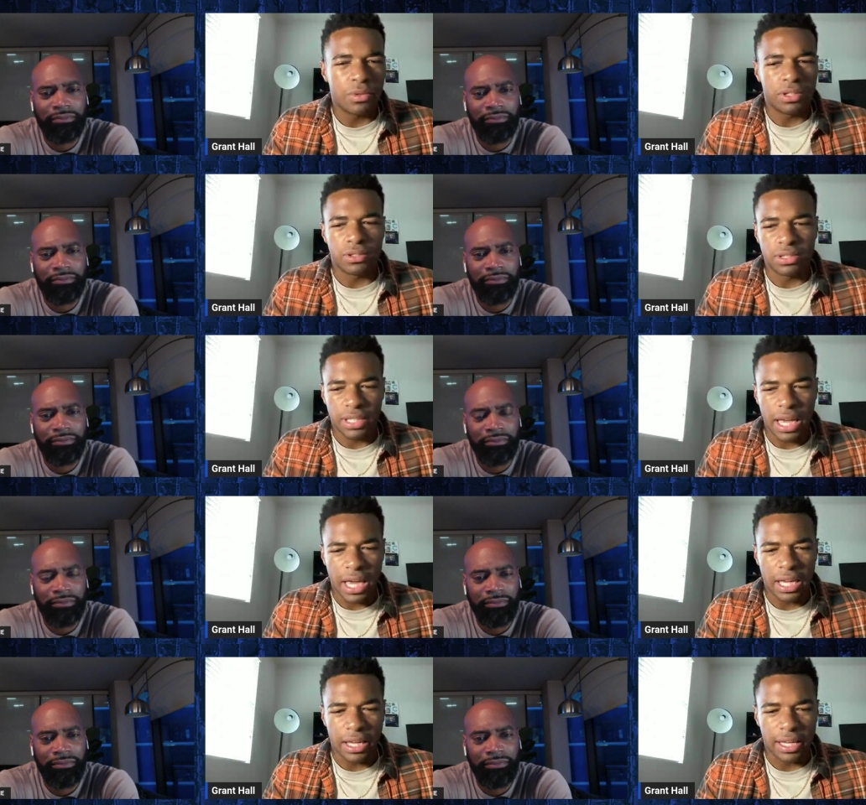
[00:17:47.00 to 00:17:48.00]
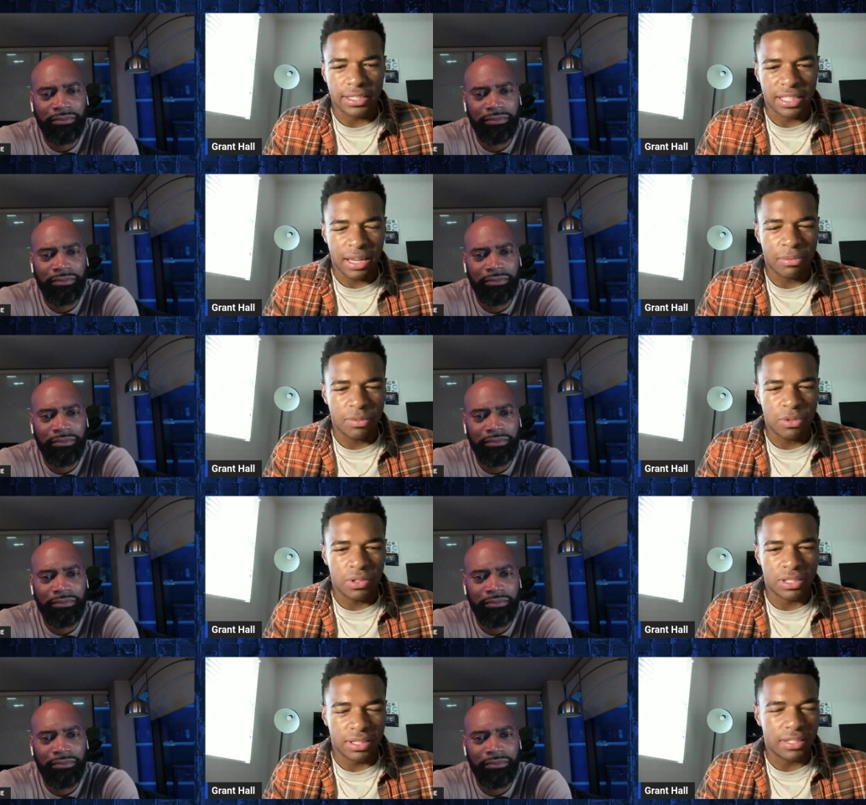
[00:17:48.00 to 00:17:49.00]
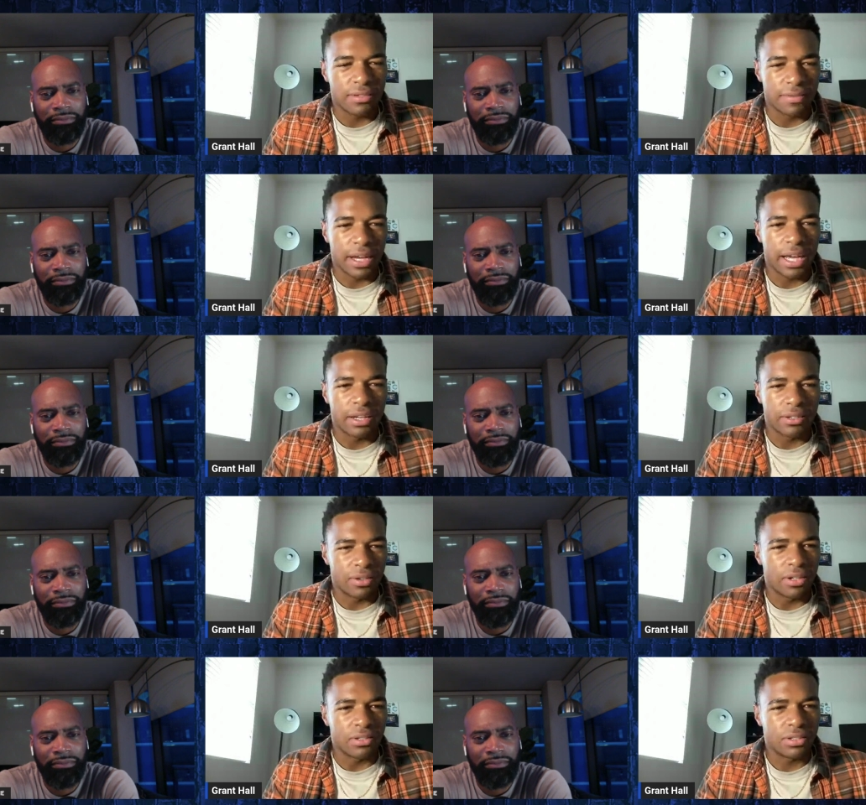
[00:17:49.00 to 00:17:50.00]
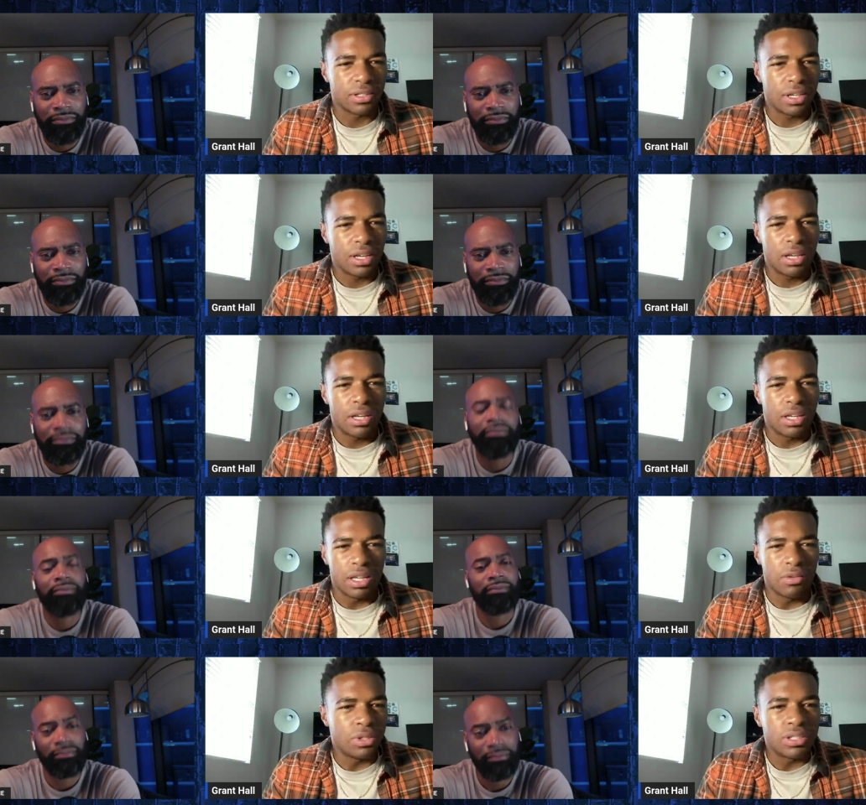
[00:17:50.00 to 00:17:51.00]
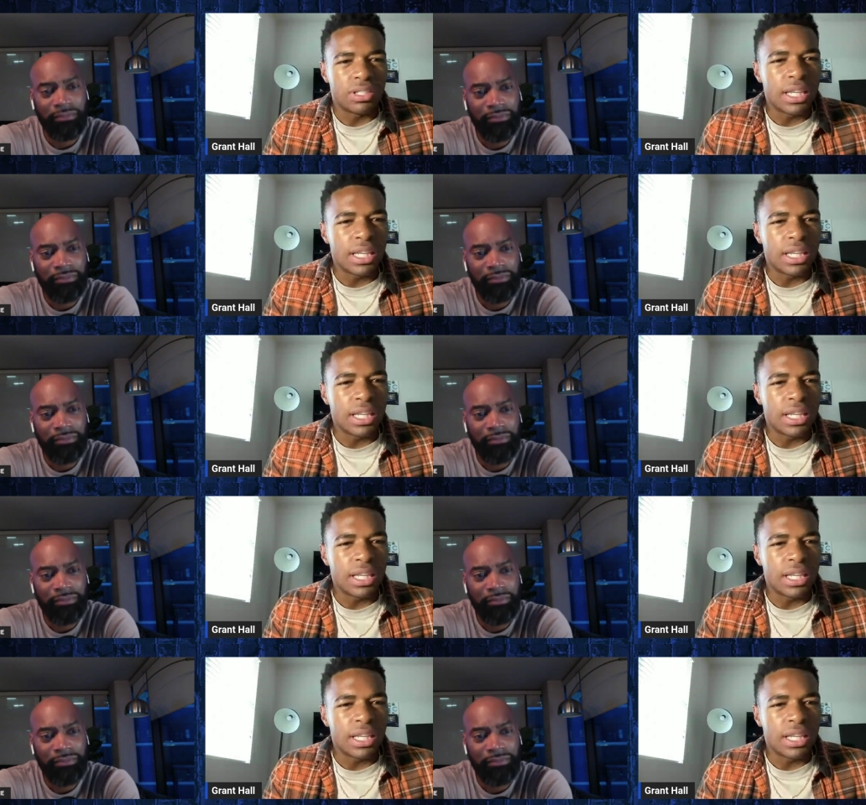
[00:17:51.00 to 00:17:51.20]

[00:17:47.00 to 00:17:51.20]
Speaker 1: what they're saying acceptable and justified, or else it will just